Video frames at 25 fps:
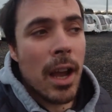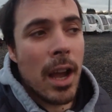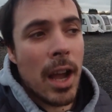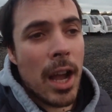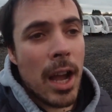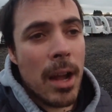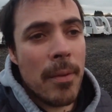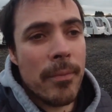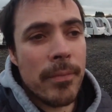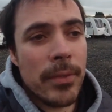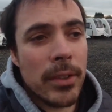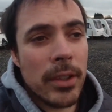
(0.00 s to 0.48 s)

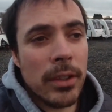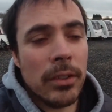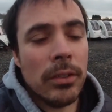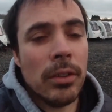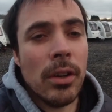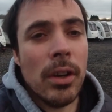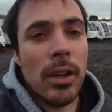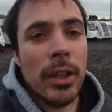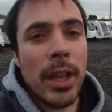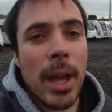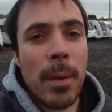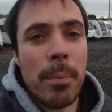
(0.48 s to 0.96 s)
Um,
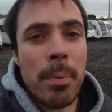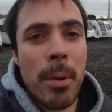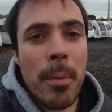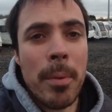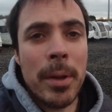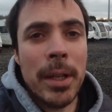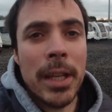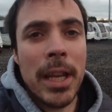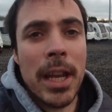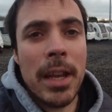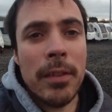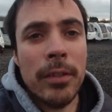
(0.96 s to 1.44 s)
so that
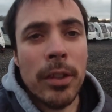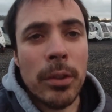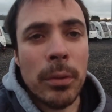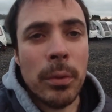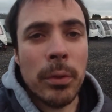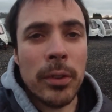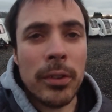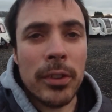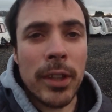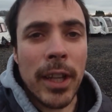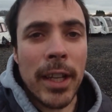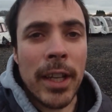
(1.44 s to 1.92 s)
probably leaves us
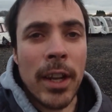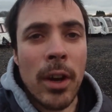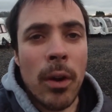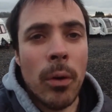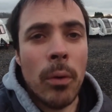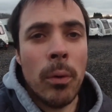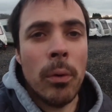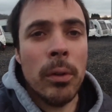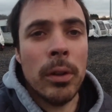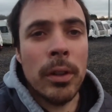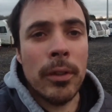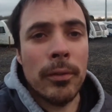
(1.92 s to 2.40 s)
with a slightly
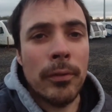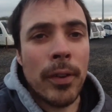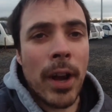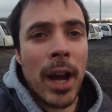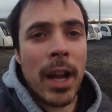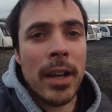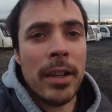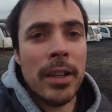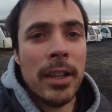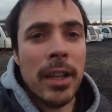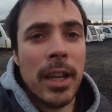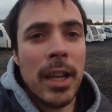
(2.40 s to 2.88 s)
older
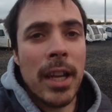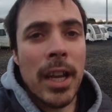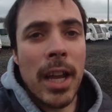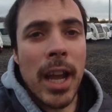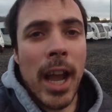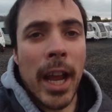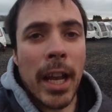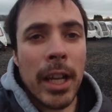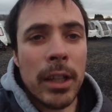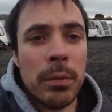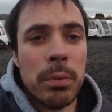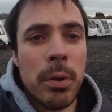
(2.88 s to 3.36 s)
van,
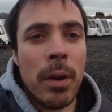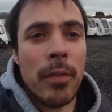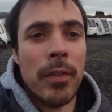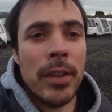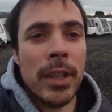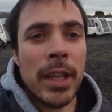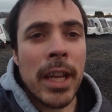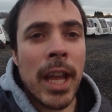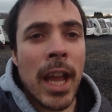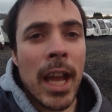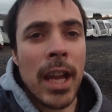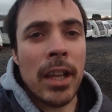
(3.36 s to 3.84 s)
and it's whether
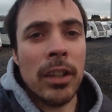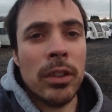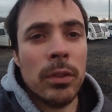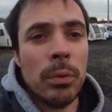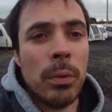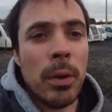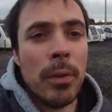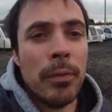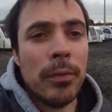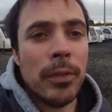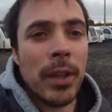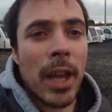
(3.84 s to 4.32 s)
to get a
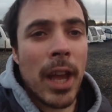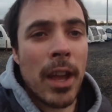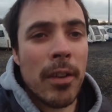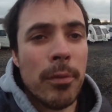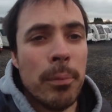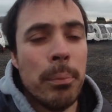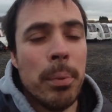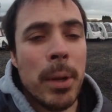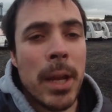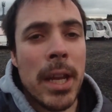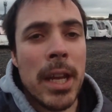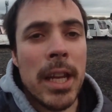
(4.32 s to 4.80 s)
Swift
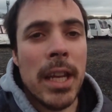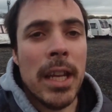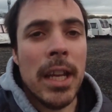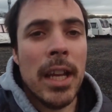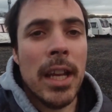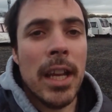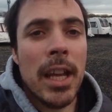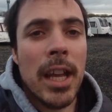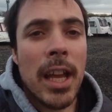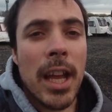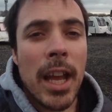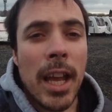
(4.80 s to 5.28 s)
FB,
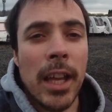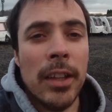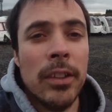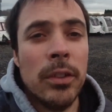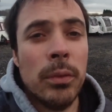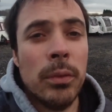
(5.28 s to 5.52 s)
a